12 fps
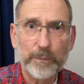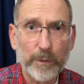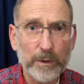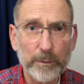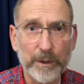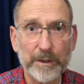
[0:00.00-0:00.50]

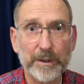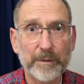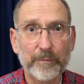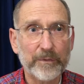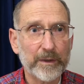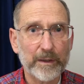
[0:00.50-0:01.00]
forward.
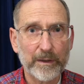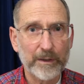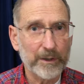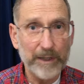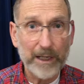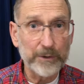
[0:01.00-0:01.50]

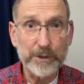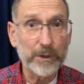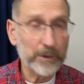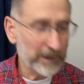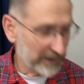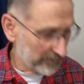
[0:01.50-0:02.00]
They're now
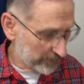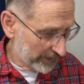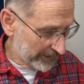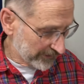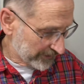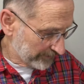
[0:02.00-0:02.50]
totally in
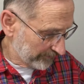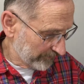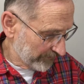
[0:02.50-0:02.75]
place.